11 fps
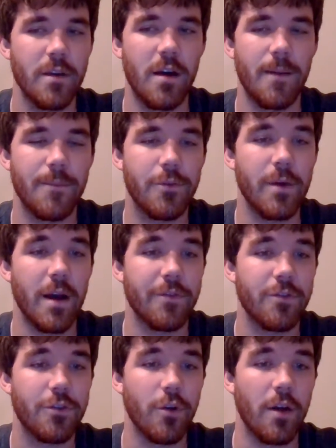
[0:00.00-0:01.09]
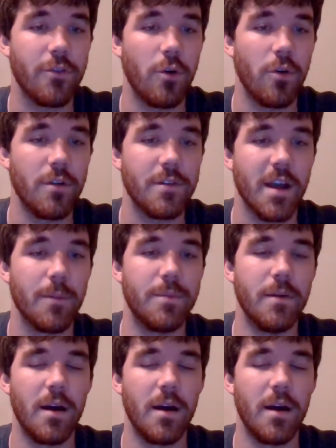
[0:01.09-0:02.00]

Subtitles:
throughout the whole entire